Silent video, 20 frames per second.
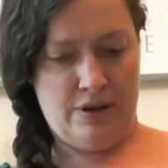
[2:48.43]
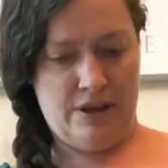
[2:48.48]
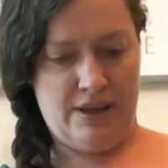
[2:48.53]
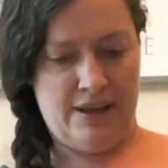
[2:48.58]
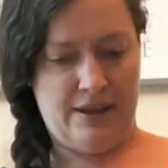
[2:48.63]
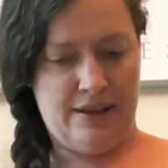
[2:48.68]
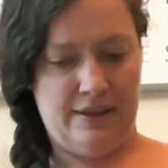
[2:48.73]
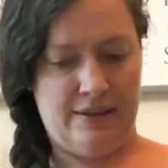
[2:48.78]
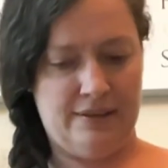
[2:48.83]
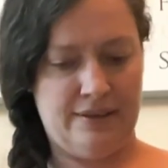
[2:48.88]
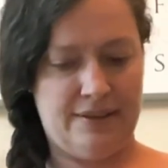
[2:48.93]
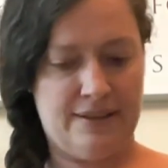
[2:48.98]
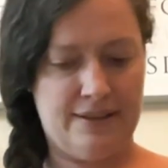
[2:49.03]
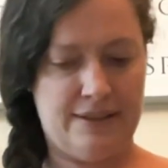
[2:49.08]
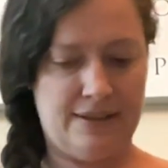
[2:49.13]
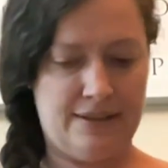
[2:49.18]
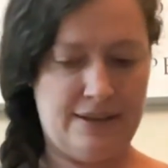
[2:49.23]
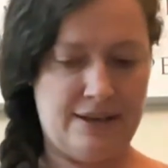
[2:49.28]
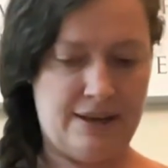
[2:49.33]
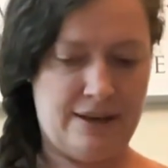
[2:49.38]
can
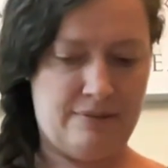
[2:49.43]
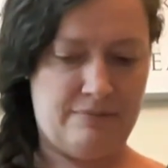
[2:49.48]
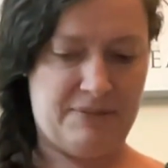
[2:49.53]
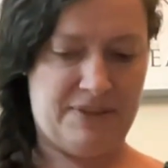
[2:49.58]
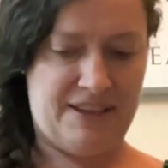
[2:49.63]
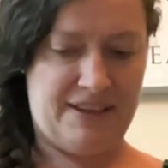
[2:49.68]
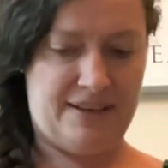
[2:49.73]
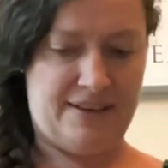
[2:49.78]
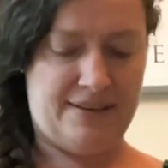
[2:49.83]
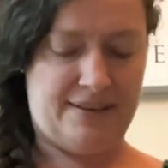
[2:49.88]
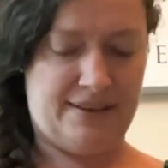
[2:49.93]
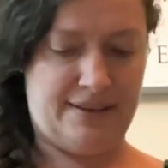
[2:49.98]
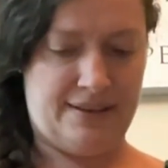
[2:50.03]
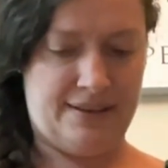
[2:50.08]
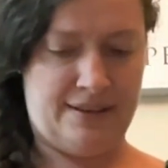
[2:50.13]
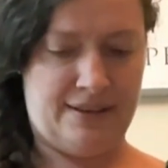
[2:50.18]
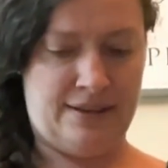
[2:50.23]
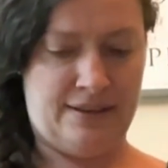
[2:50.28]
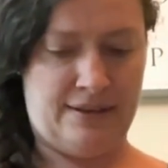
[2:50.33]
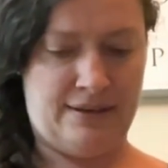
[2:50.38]
snap these
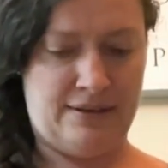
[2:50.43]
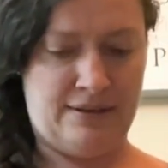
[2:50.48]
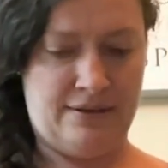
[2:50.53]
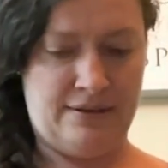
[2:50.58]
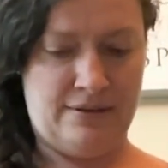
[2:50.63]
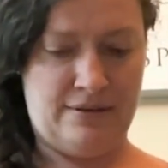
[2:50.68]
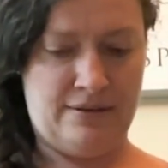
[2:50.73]
in.